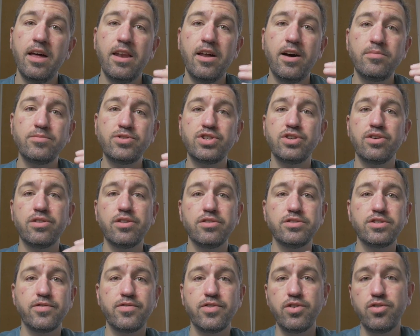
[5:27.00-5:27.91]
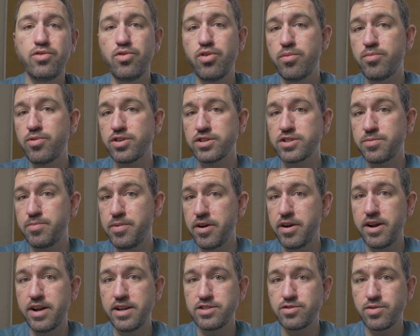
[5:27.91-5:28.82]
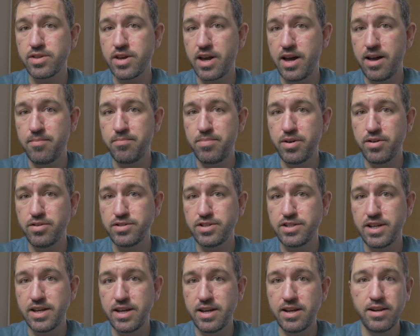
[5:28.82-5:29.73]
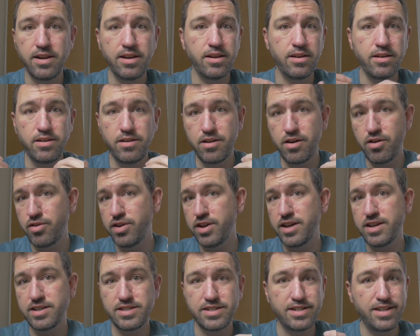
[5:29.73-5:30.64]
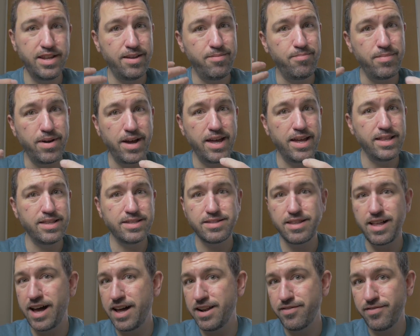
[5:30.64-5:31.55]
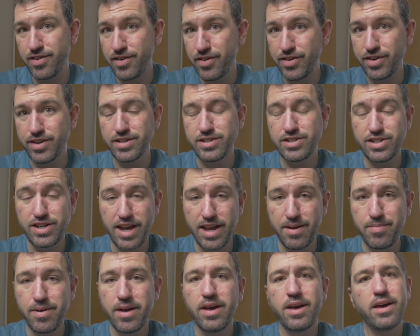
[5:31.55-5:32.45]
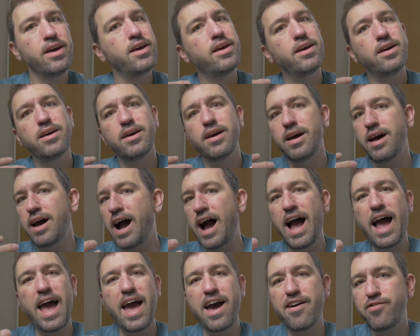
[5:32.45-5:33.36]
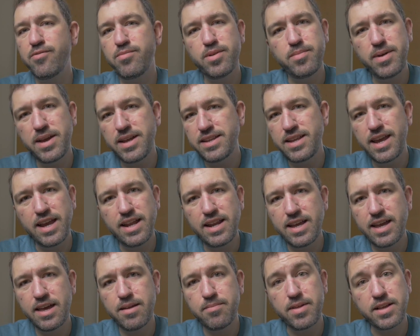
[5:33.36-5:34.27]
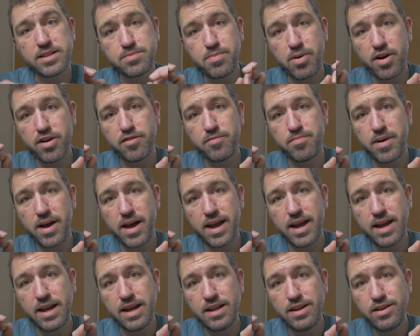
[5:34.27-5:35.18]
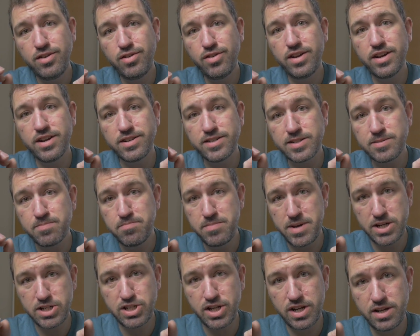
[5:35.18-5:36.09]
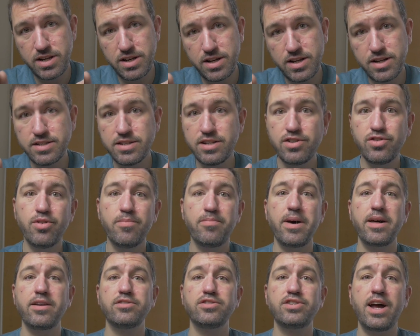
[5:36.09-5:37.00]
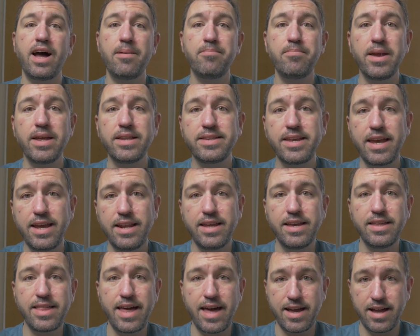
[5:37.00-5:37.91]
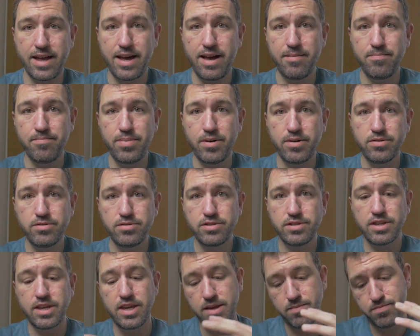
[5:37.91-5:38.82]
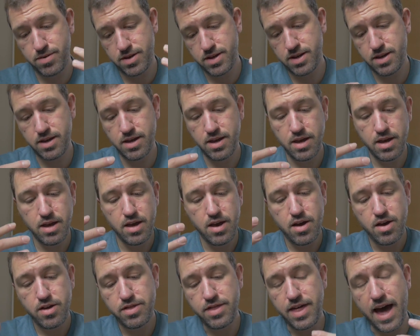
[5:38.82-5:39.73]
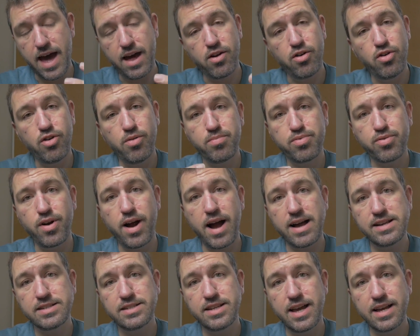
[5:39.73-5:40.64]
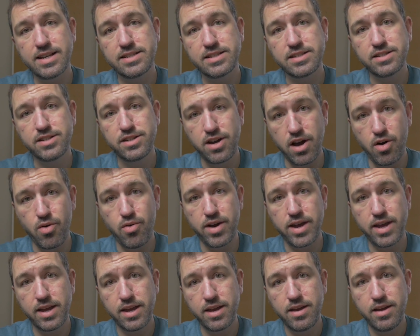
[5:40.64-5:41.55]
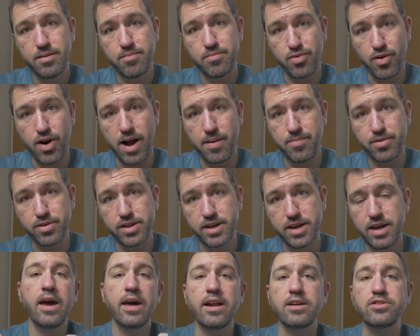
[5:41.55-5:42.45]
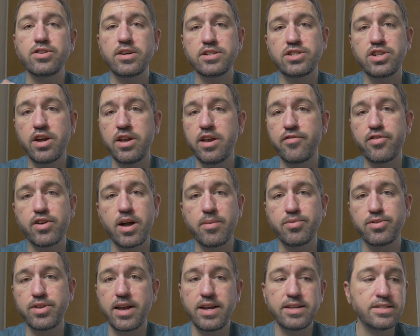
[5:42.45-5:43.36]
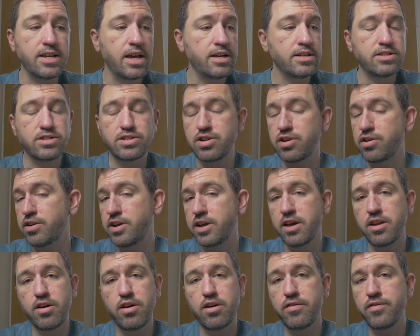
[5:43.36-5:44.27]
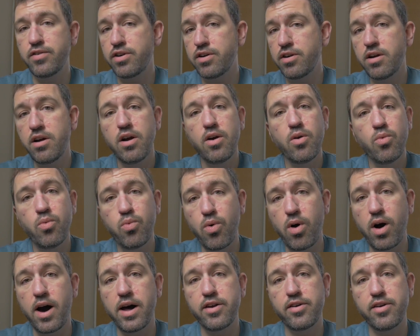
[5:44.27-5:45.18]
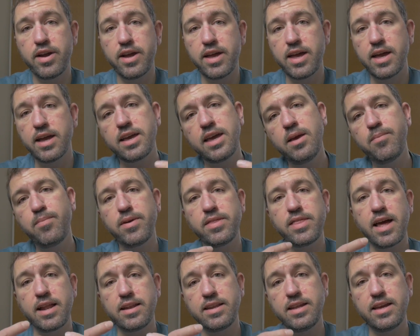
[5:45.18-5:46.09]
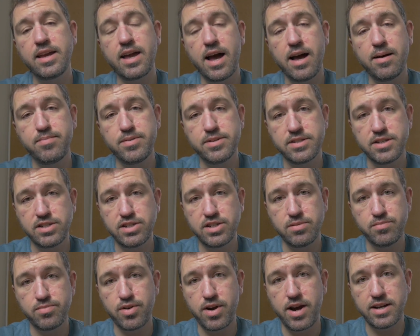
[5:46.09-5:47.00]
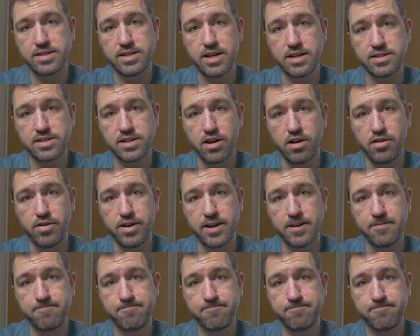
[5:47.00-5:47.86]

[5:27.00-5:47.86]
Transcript: Now, I'm sure those of you who are more experienced with composting notice that mine's not in very good shape. I haven't been maintaining it. That's part of my New Year's mission, is to do a better job maintaining that compost, keeping that whole process going properly. And I'll try to show you every couple days, turning it over, watering it, keeping that decomposition process going.